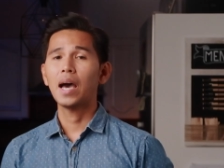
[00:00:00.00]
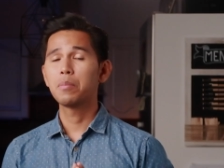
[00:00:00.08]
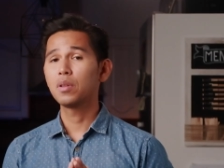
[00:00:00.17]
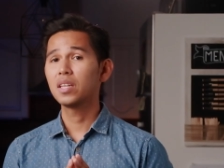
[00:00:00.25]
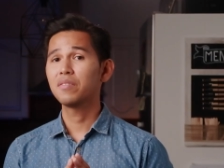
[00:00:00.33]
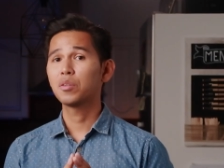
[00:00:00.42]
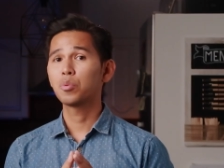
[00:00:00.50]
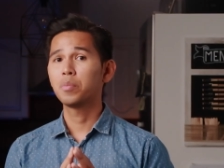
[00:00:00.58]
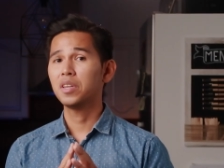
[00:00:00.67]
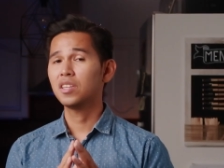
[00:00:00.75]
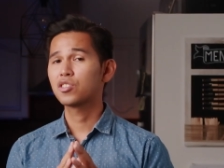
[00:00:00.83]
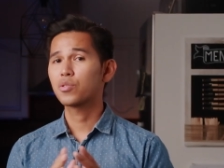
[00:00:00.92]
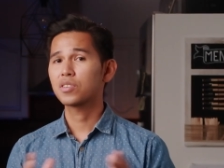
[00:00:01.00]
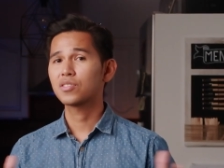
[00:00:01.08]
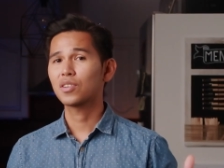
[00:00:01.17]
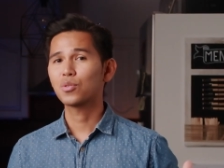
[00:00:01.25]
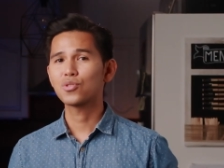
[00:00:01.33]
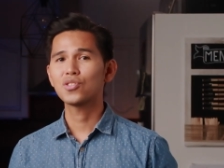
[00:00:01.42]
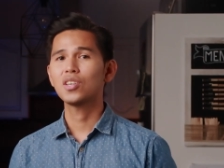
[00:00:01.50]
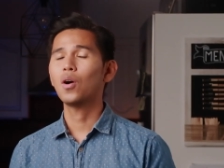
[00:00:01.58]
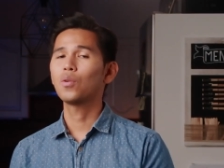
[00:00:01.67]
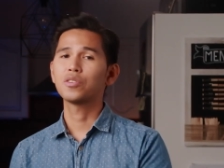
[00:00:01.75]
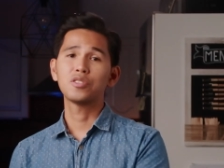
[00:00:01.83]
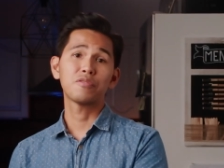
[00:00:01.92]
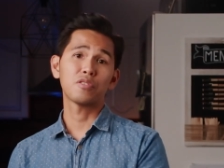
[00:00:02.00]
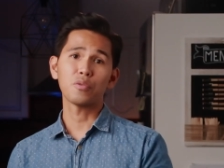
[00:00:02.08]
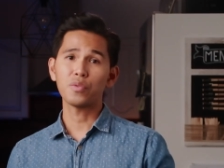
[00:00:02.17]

I believe it would be interesting to see all the different